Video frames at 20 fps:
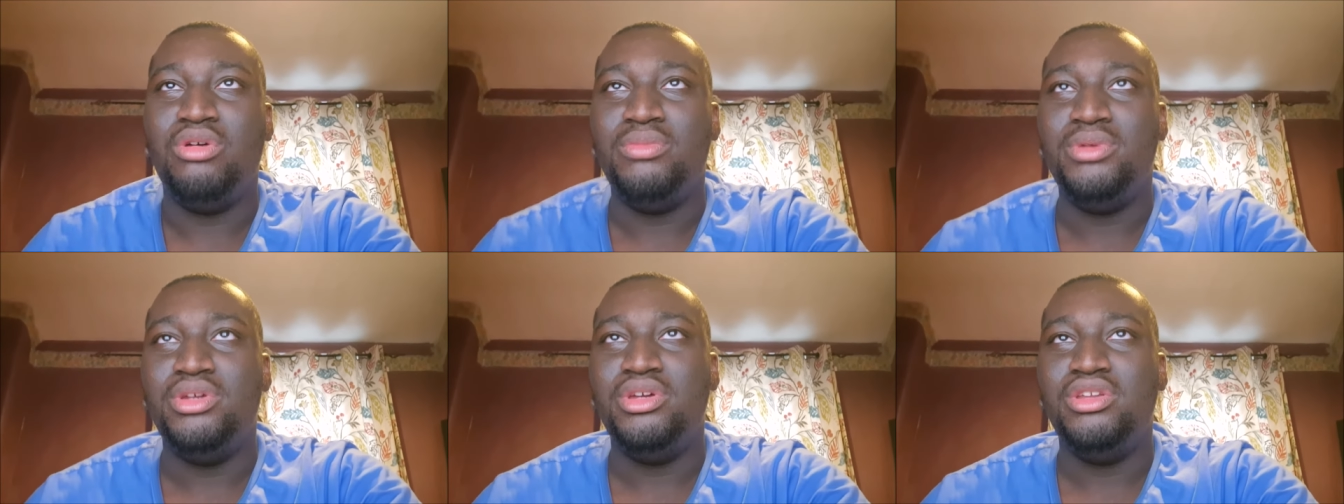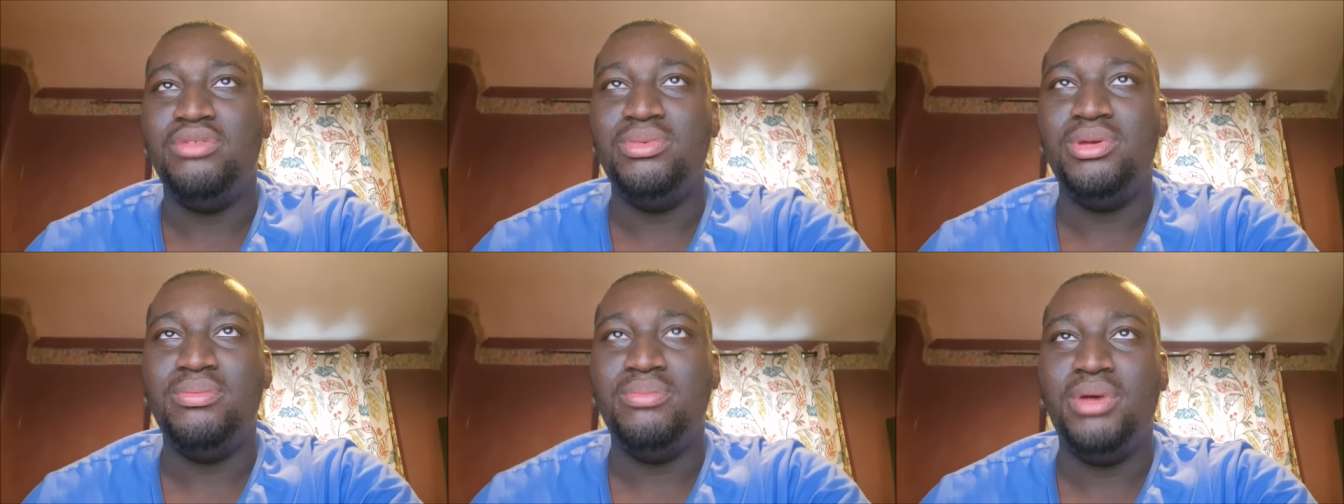probably
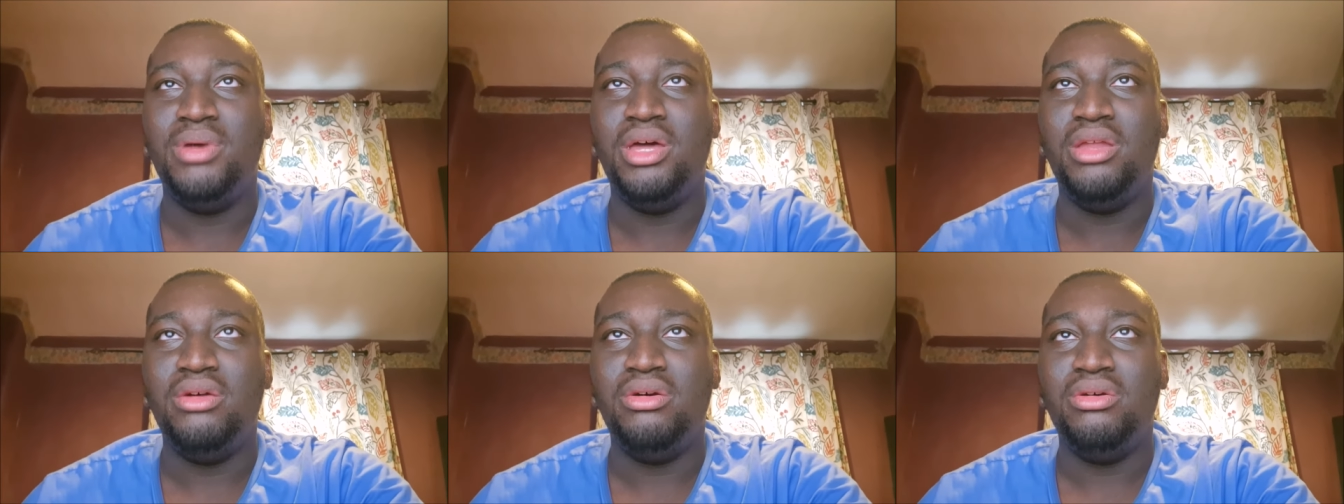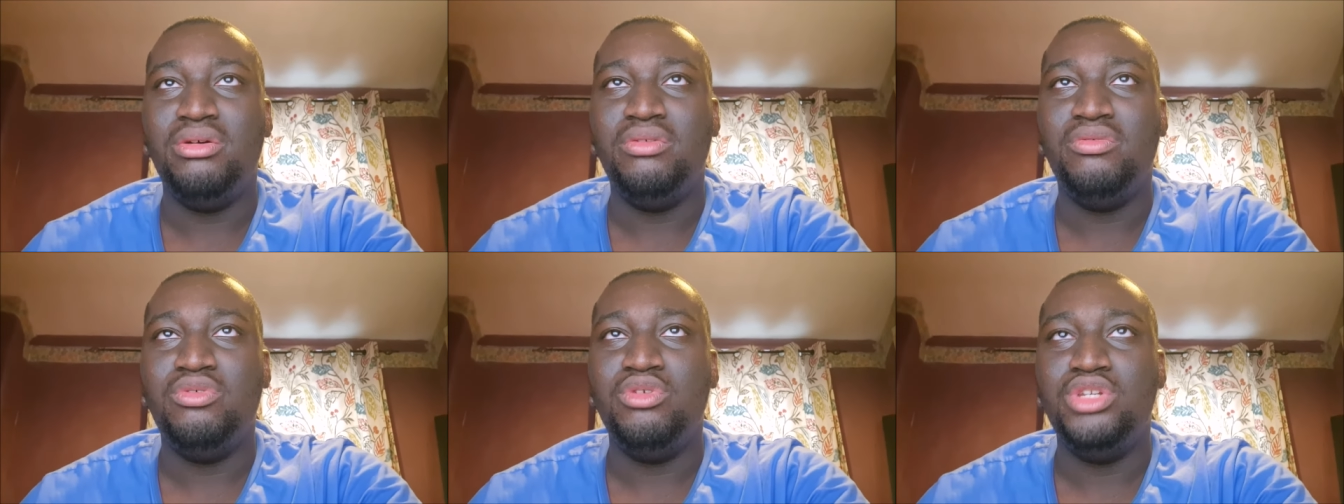could have been
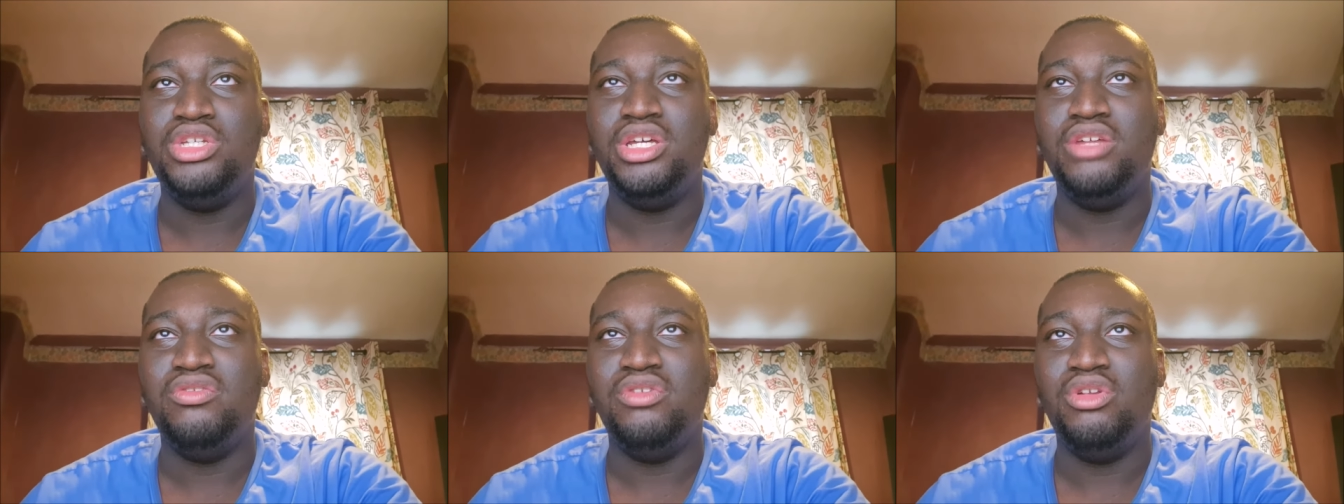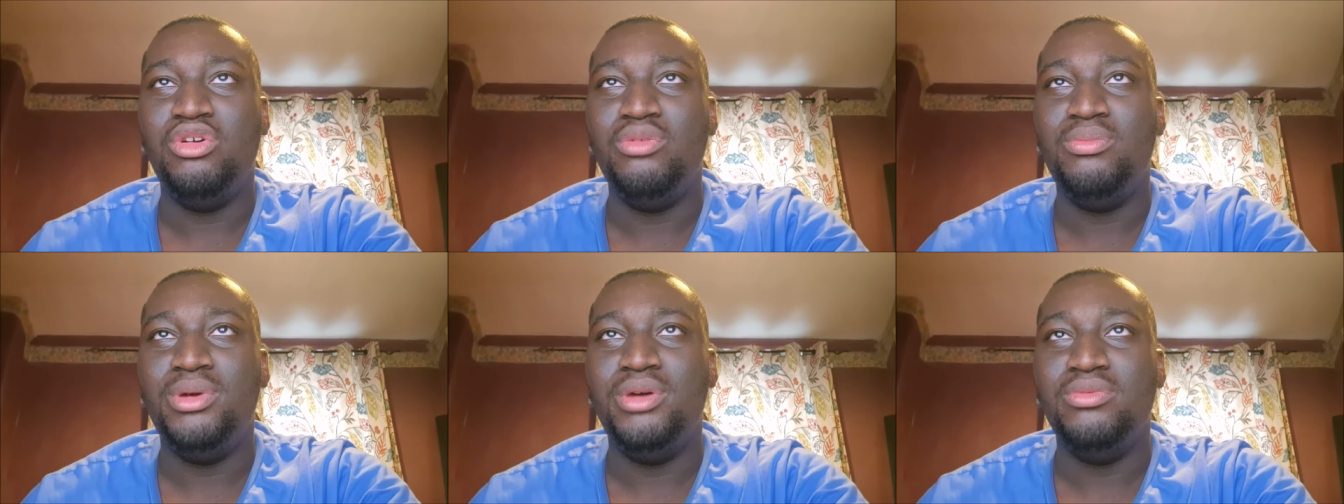better. For
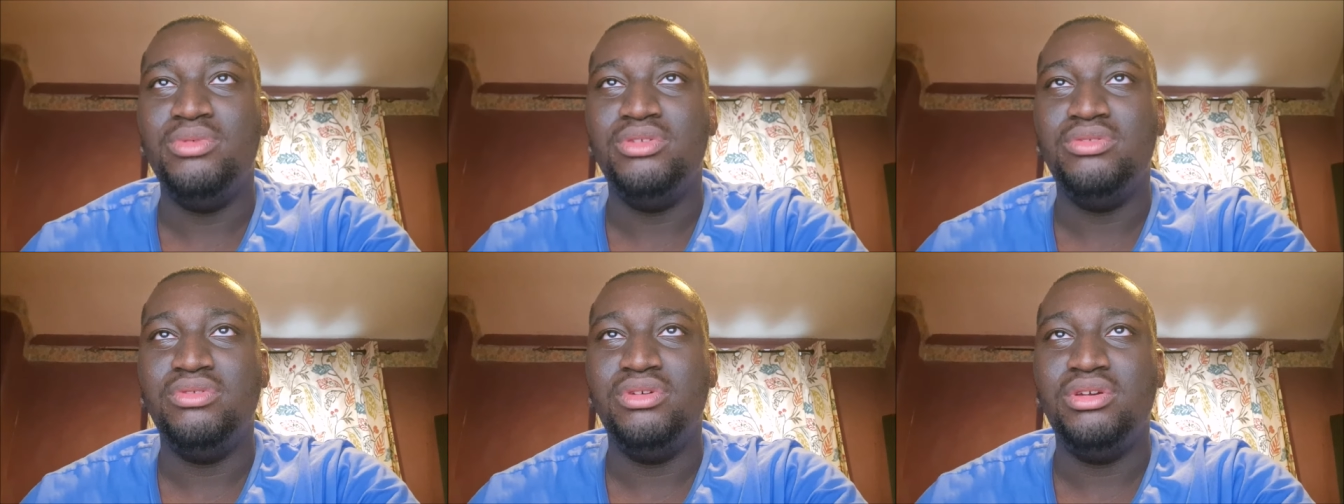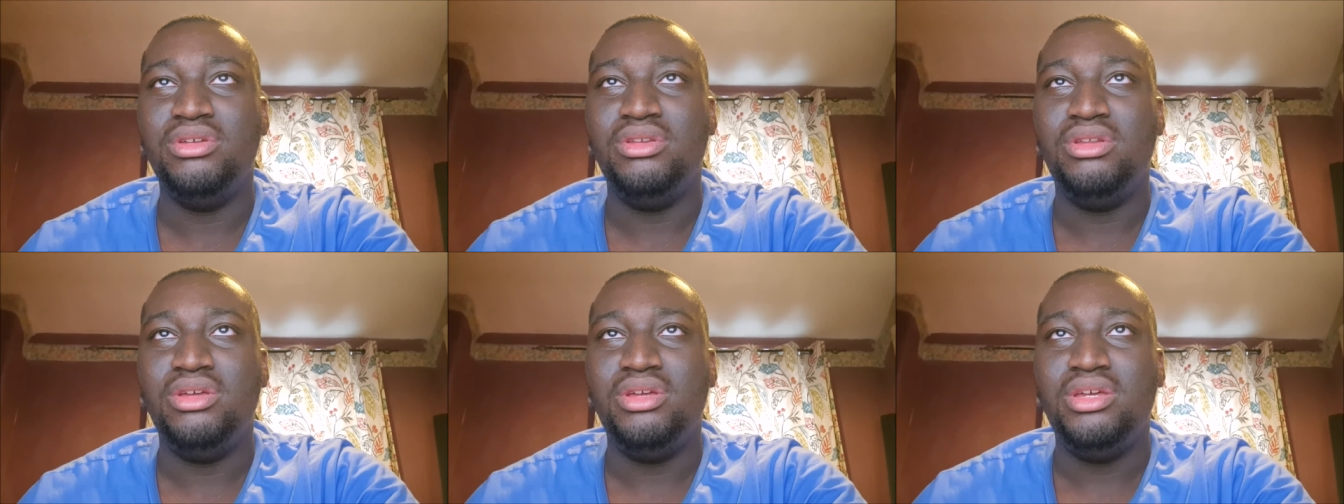Jennifer Lopez was
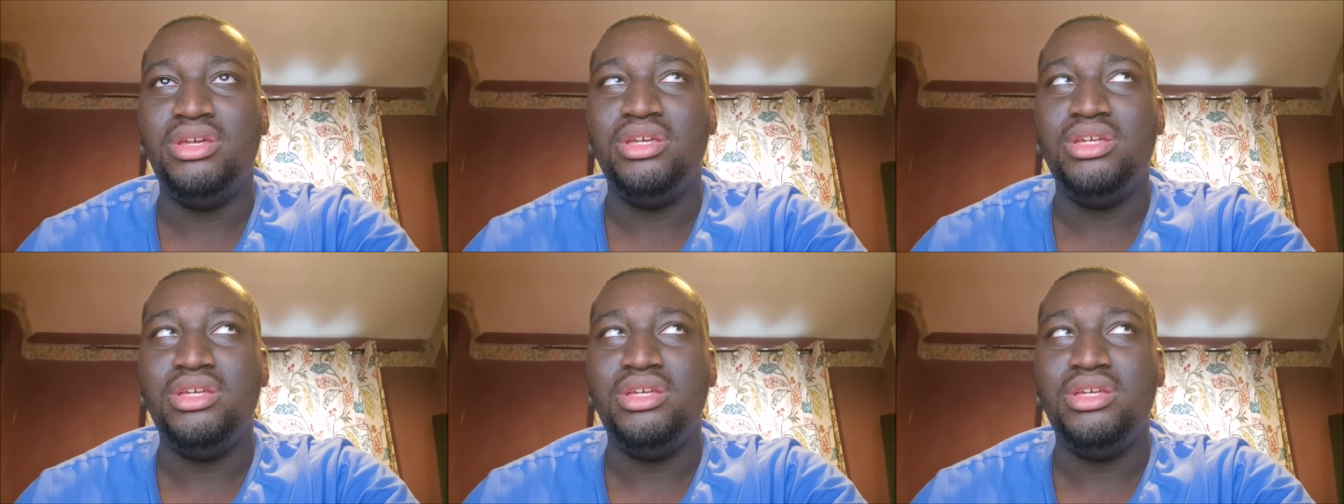fine.